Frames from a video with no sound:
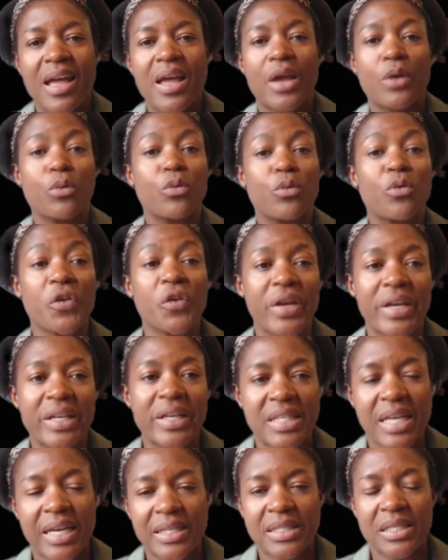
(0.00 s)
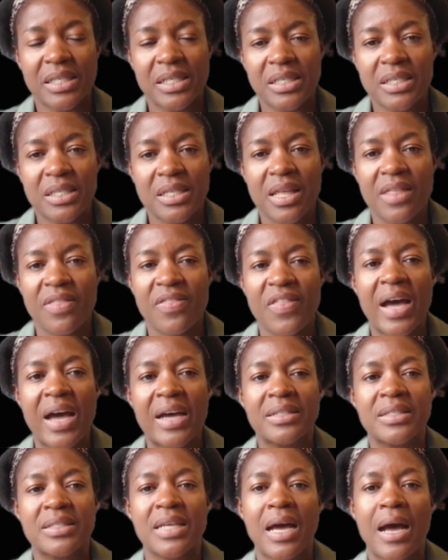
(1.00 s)
And we're very excited
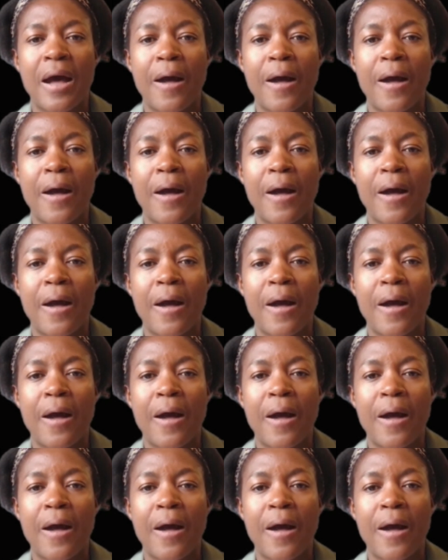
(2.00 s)
that